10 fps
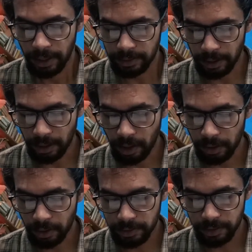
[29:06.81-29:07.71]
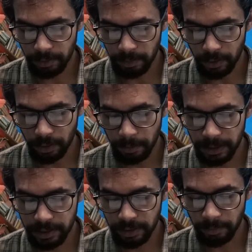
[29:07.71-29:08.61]
There ought also to be old
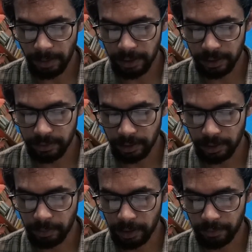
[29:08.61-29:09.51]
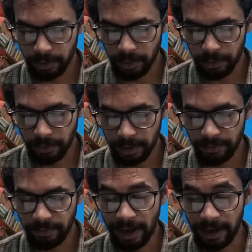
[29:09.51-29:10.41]
pieces of matting so that the blood would not ruin the
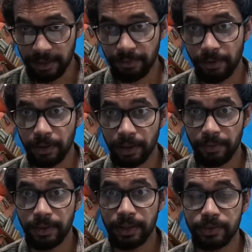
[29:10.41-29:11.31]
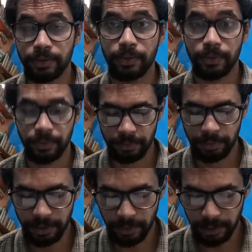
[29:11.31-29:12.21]
flying floor covering, so
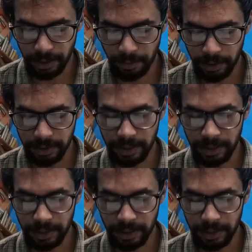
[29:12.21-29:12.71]
that's what she wants.